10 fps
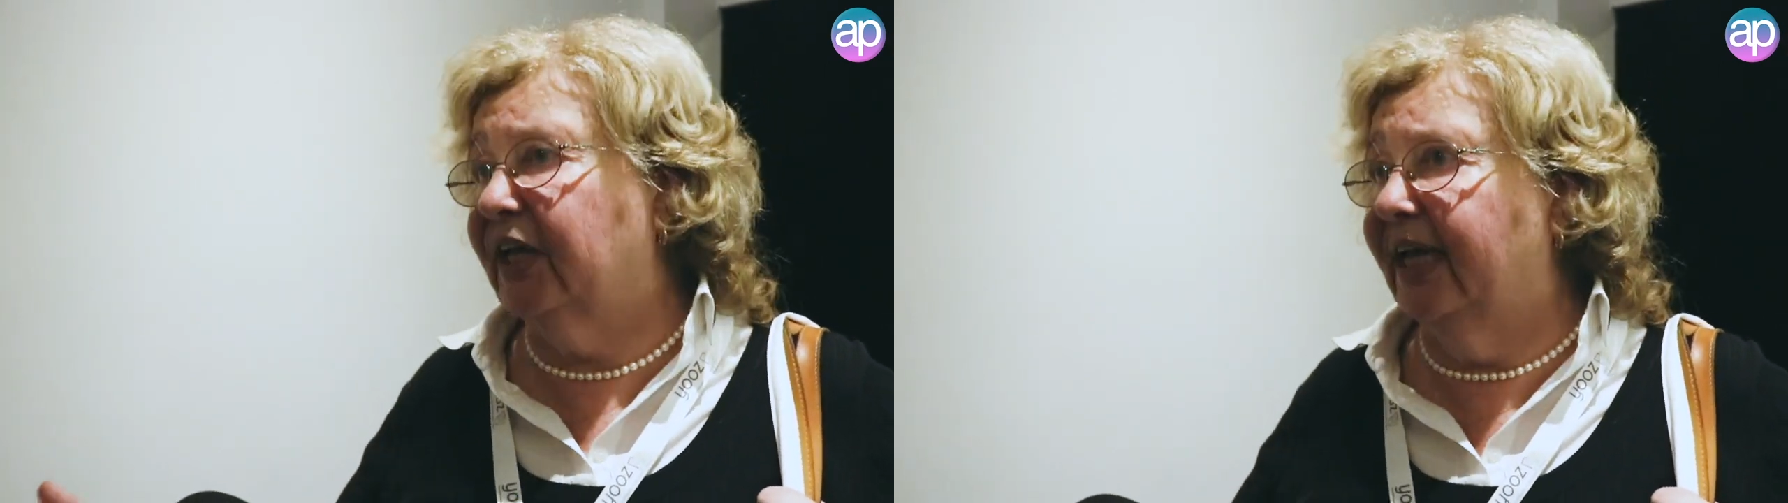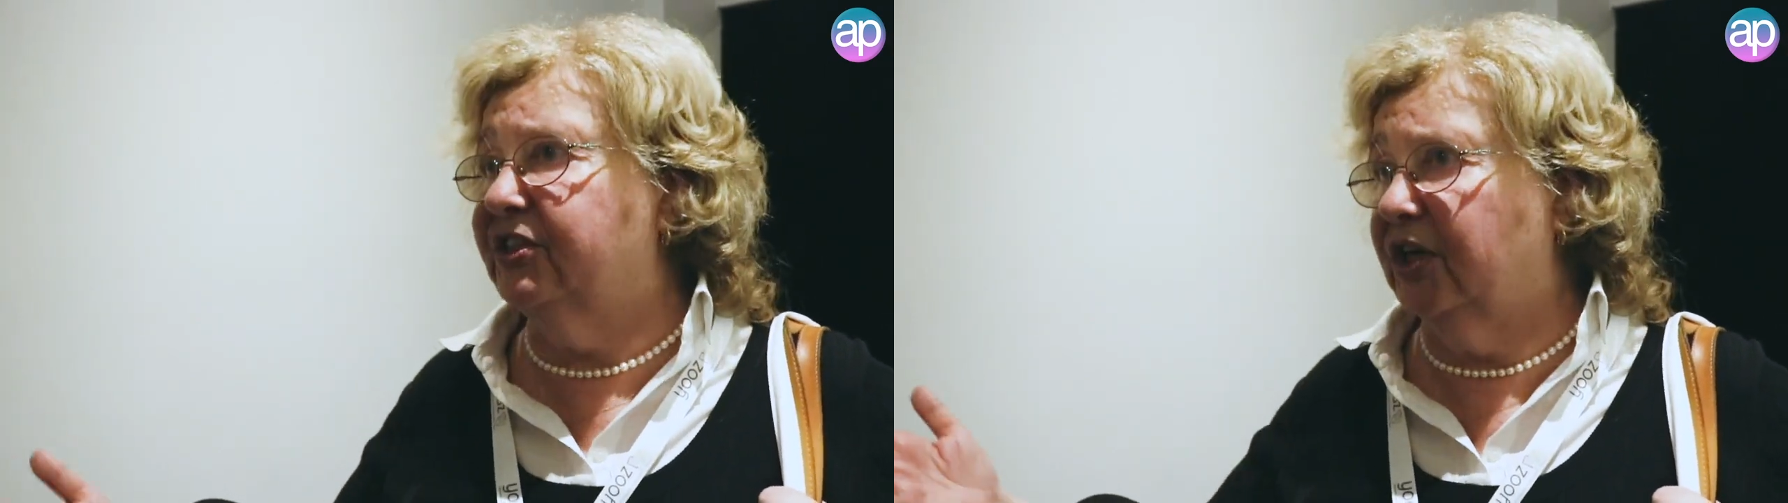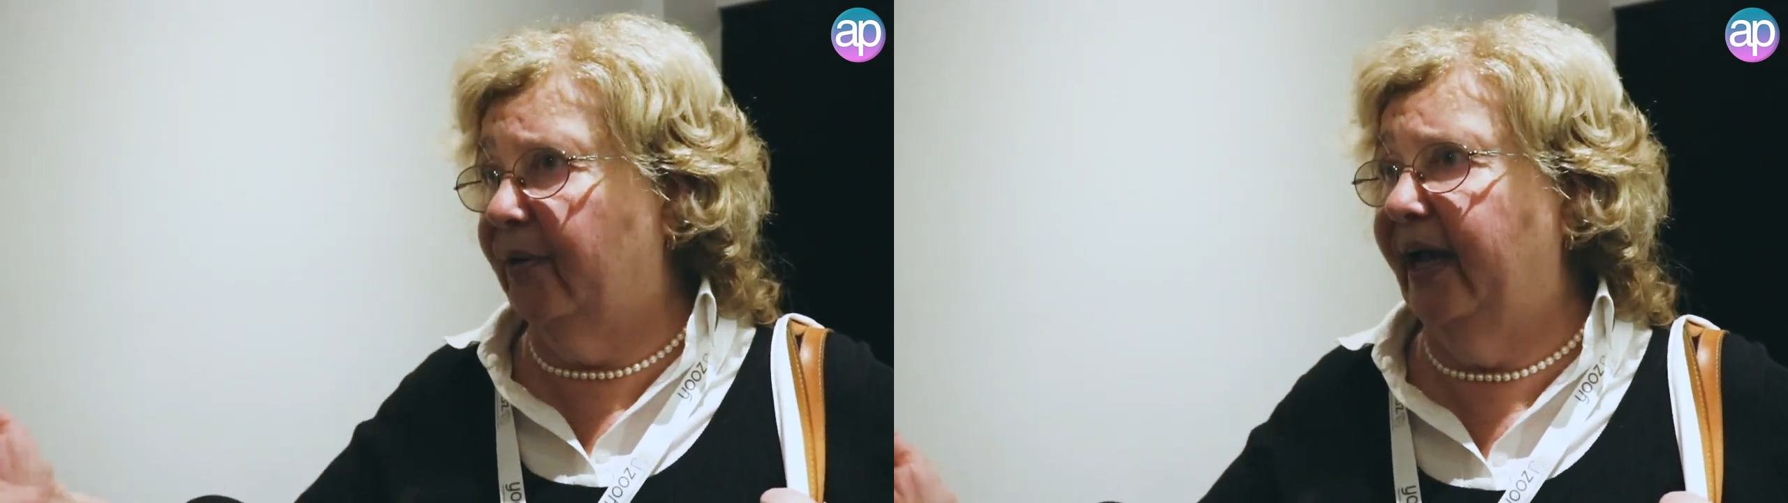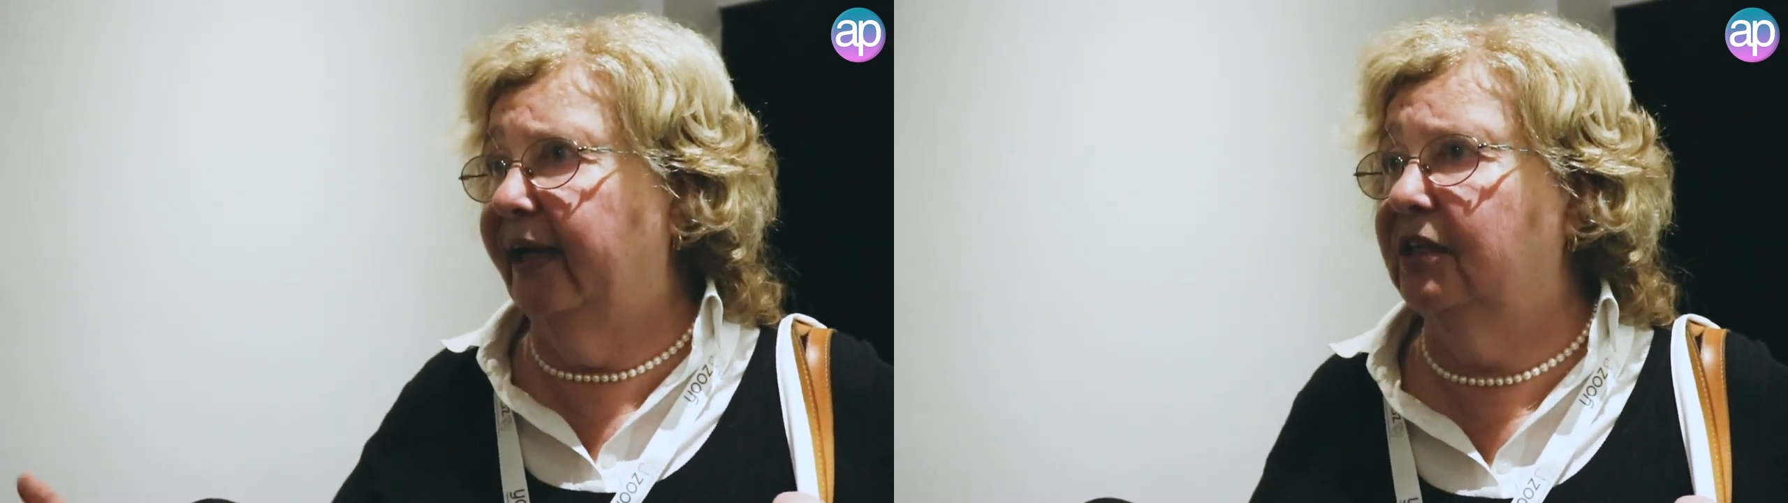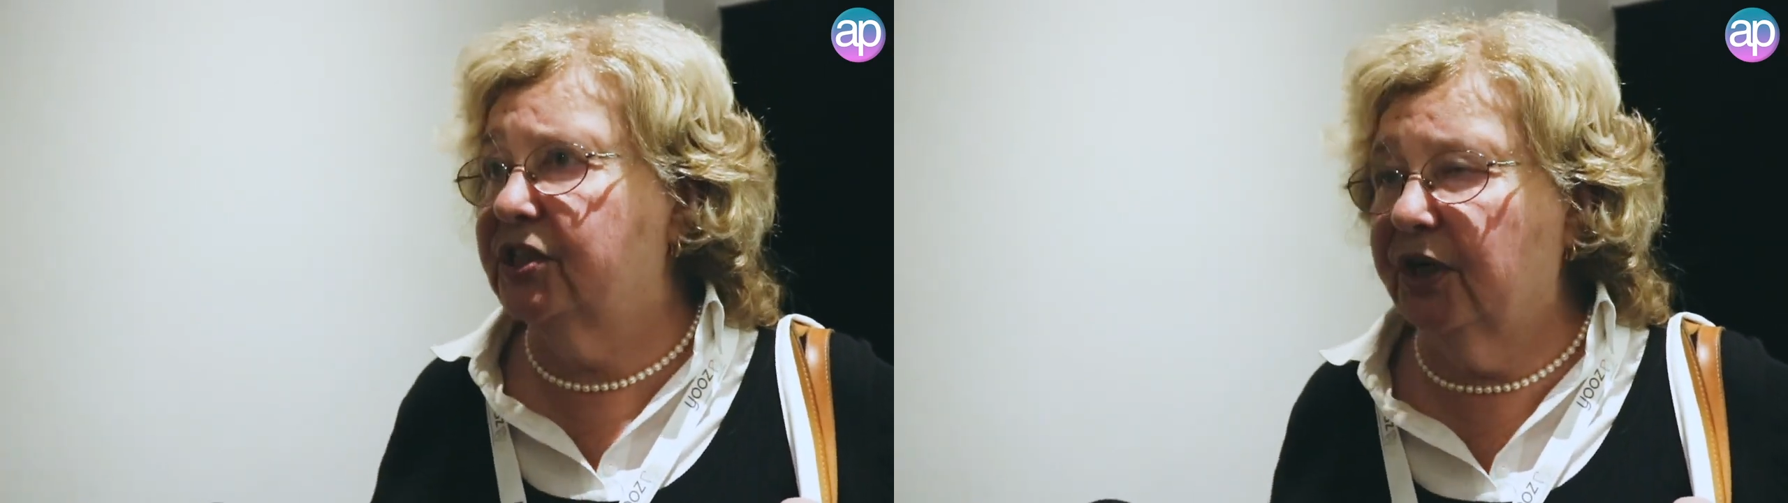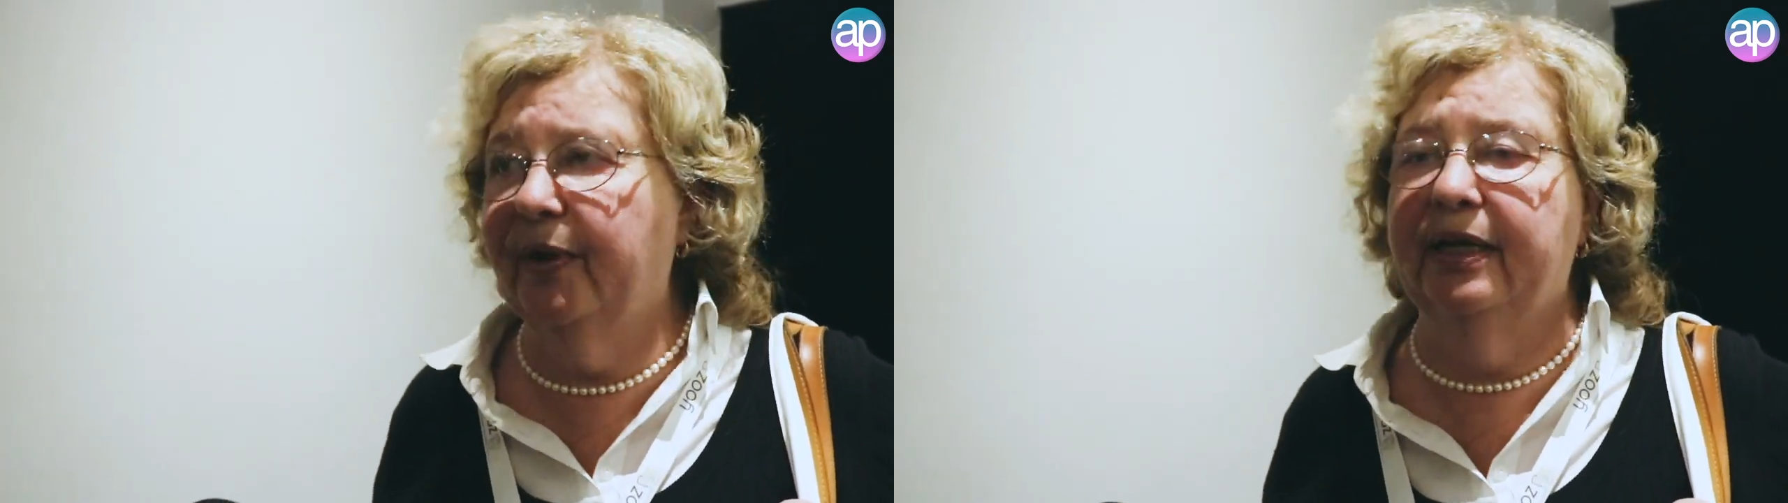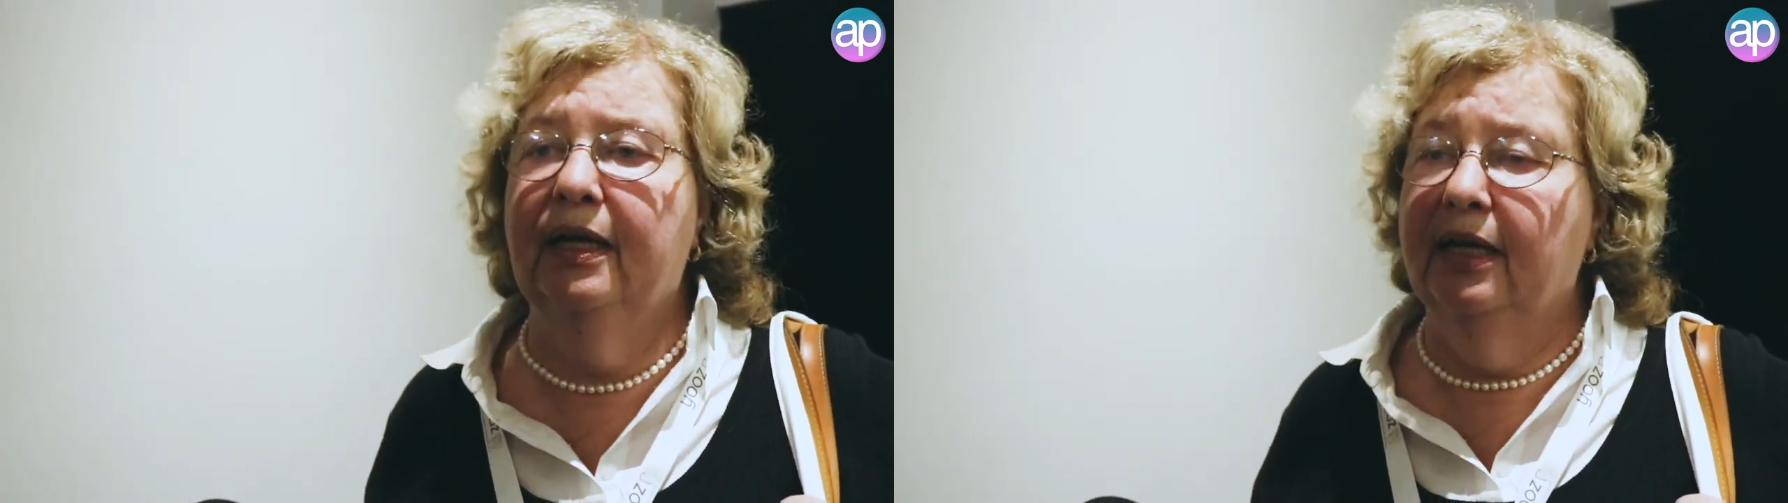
yes, go ahead and do it,